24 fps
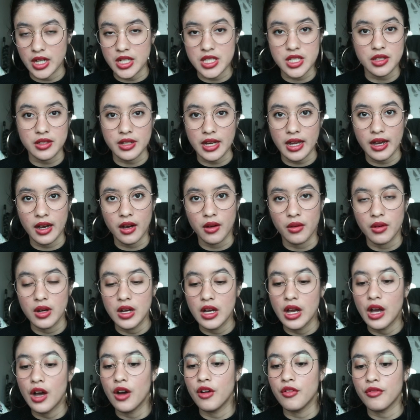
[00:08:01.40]
until now
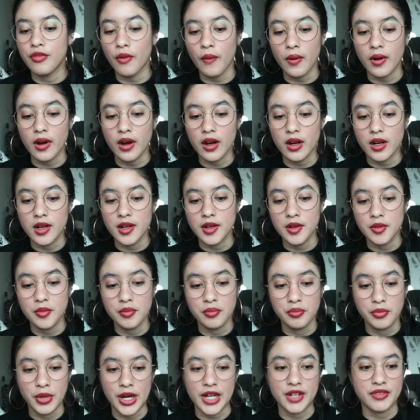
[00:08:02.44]
for
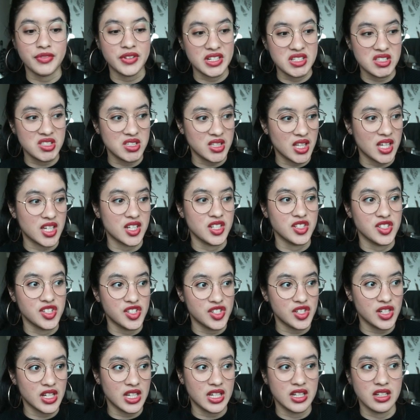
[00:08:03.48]
breakfast,
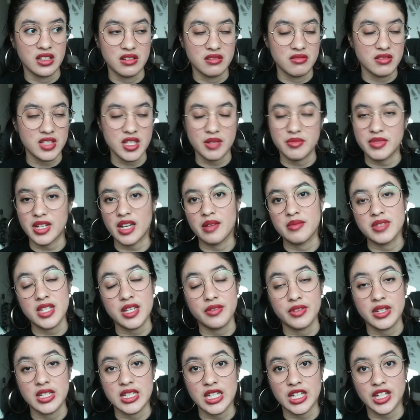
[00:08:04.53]
lunch, and sometimes
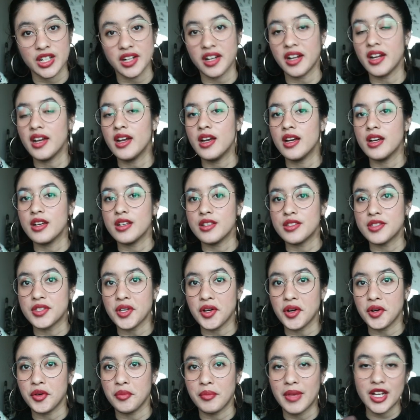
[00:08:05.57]
even dinner.
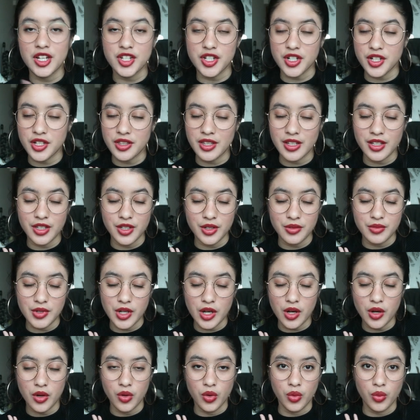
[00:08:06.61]
So make sure that you
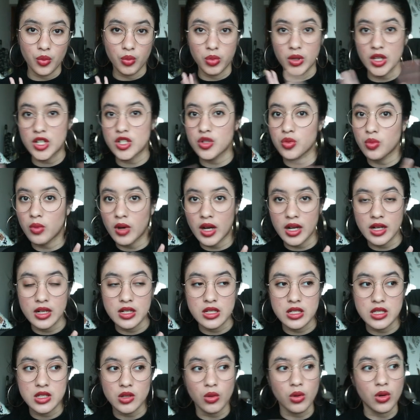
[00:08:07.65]
know which
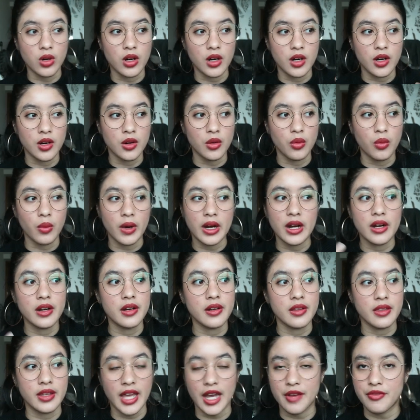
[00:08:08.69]
ones or
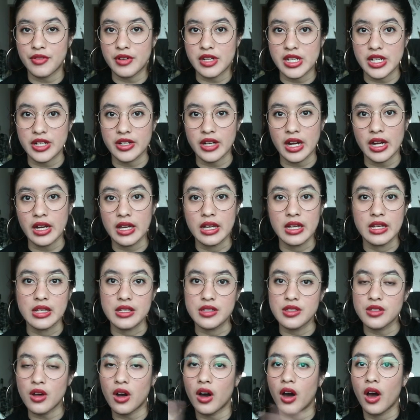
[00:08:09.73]
where the cafeteria
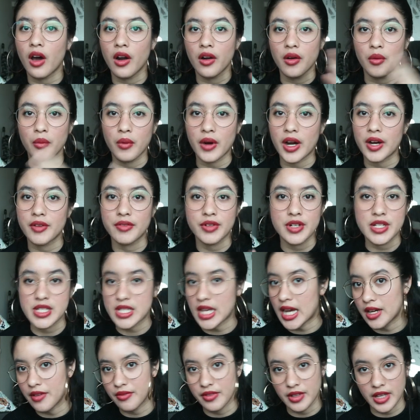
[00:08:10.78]
is on wherever
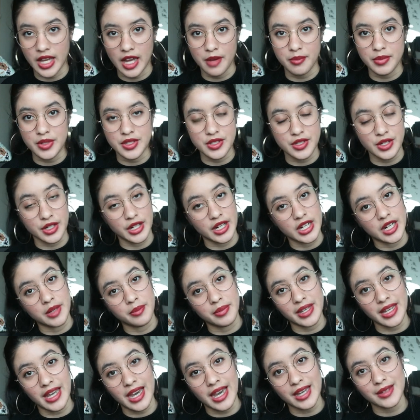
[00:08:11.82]
side of the campus you're gonna
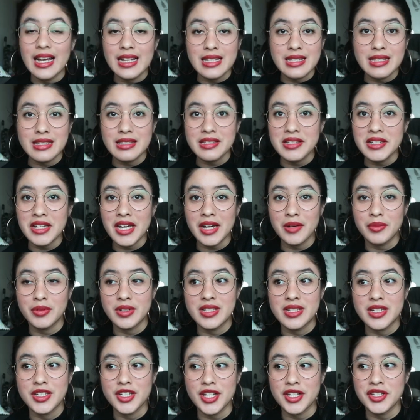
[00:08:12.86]
be at. Lastly, I
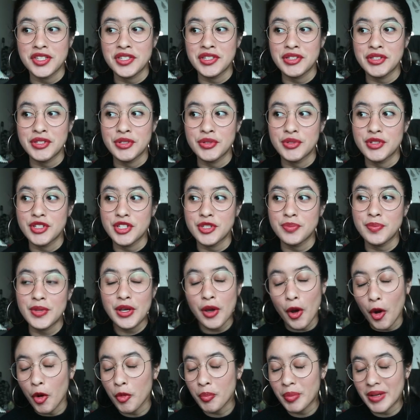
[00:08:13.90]
would suggest to just
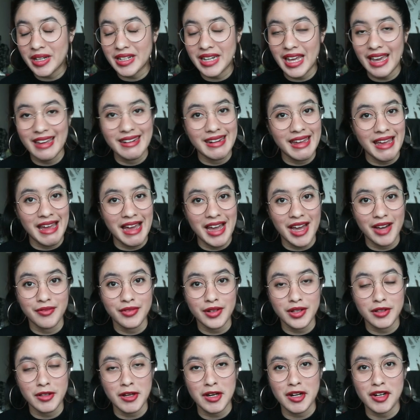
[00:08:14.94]
be open and
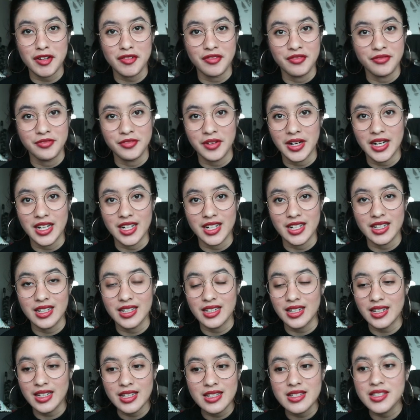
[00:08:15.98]
have a lot of fun.
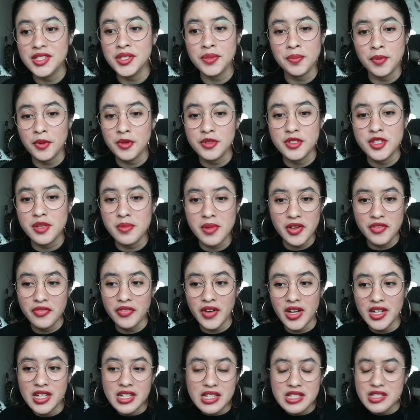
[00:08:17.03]
It is supposed to be
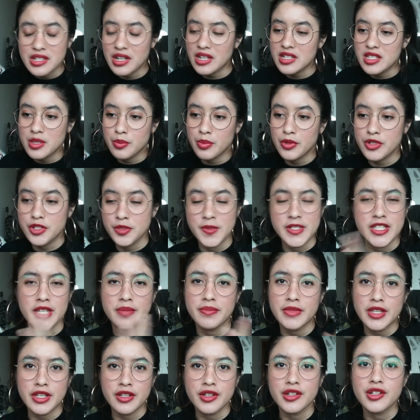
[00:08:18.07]
fun. It's not supposed to be
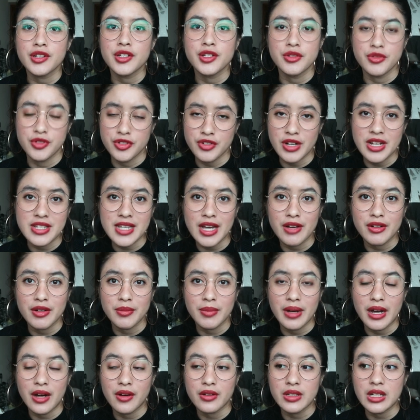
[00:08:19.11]
something you stress out
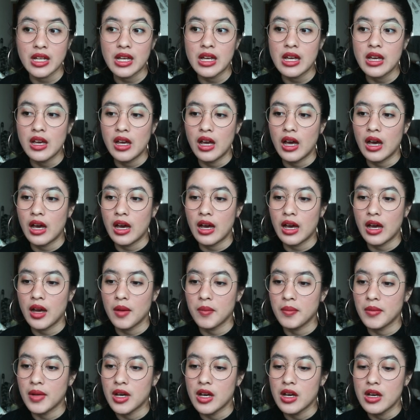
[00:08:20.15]
about.
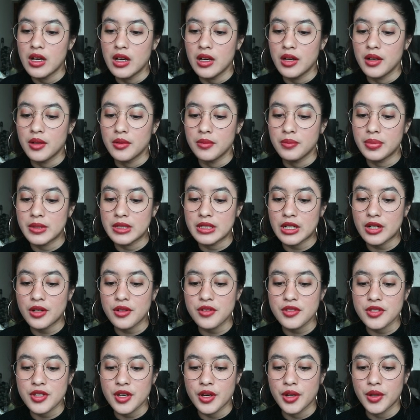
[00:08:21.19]
But
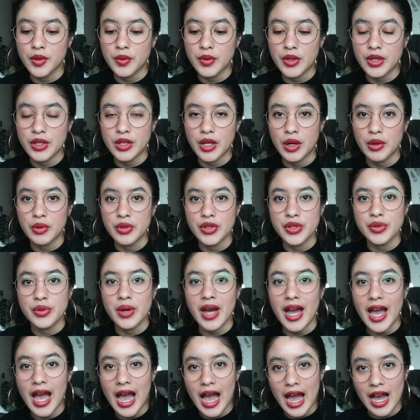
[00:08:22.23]
also, you know, you
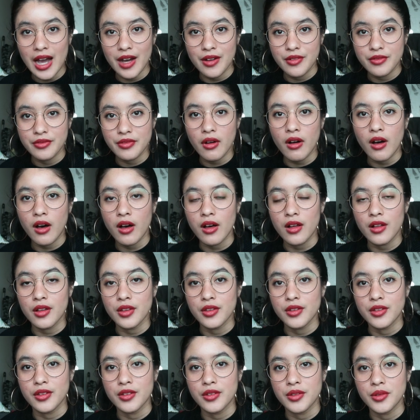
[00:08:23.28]
have
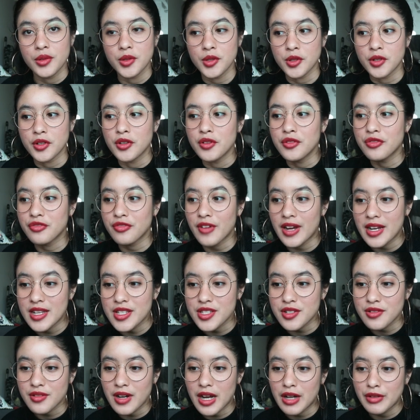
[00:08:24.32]
all your new
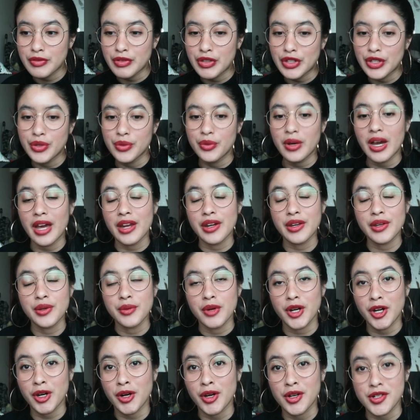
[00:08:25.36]
friends around you, and you
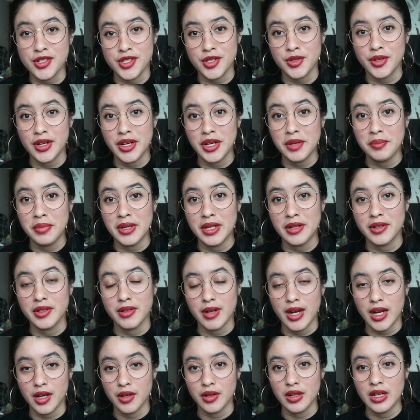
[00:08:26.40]
are also going to be
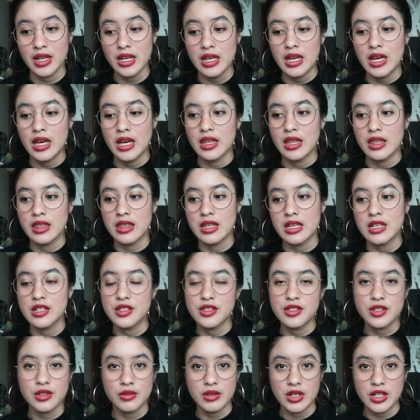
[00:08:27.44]
around these
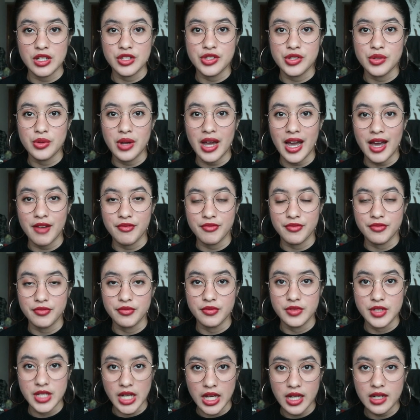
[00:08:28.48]
students who
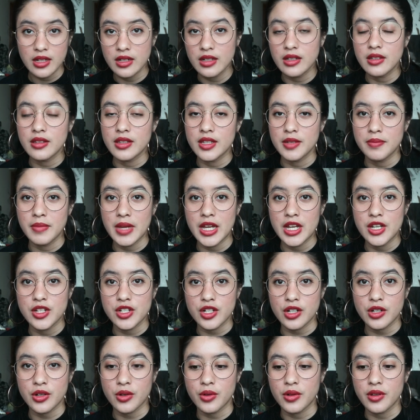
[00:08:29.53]
have done the
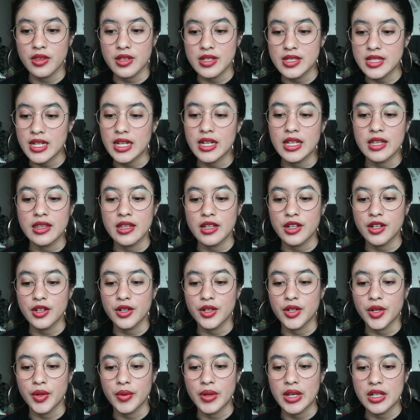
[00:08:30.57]
major or the study that you're
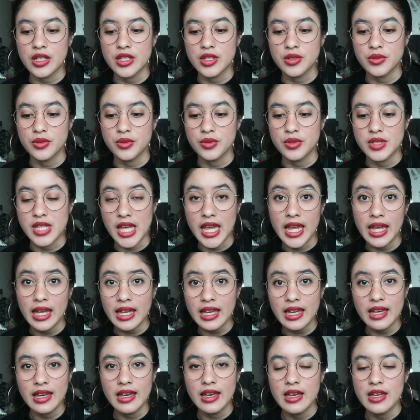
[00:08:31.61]
going to
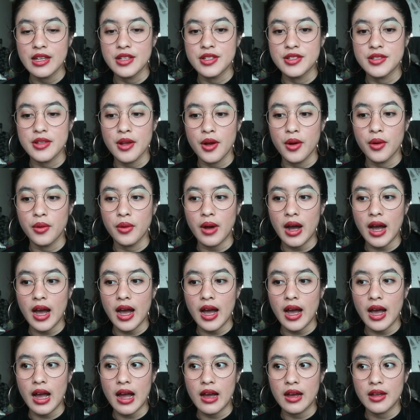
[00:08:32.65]
take. So,
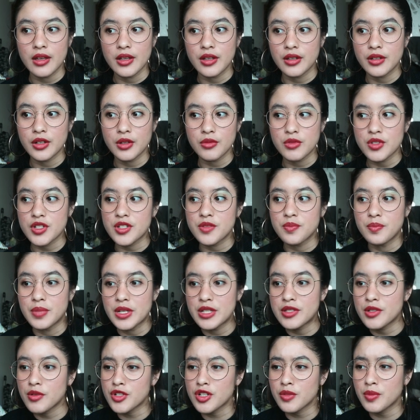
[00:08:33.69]
you know, just be
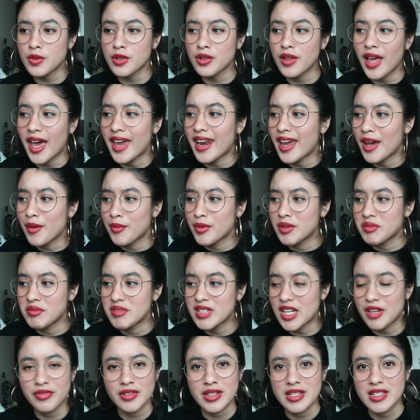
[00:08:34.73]
sociable, and I would
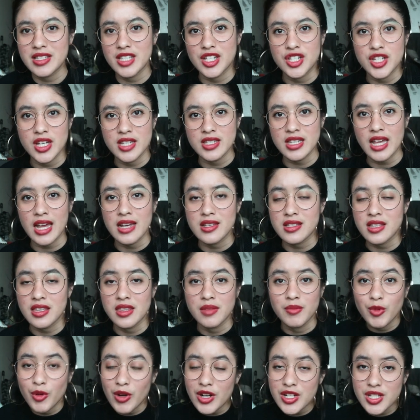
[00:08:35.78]
definitely suggest asking
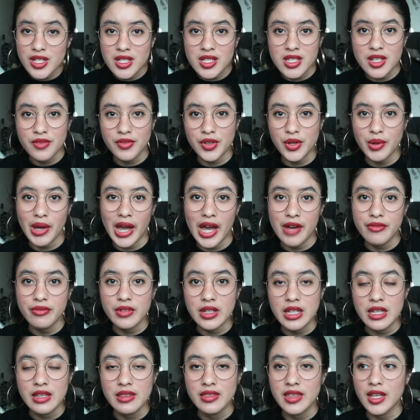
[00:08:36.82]
them questions if you have
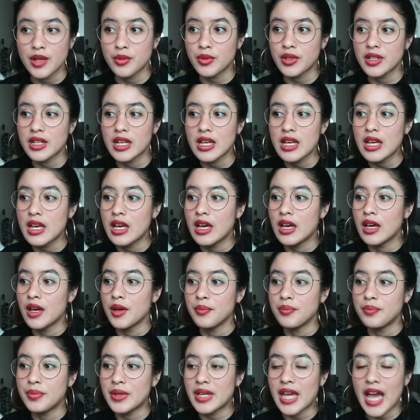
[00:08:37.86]
any. They would
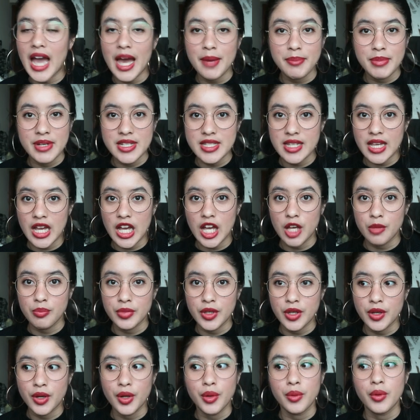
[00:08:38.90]
be happy to help
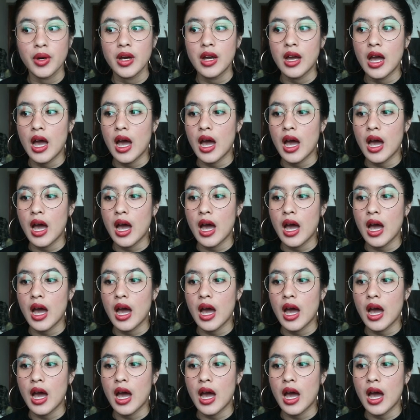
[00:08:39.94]
you.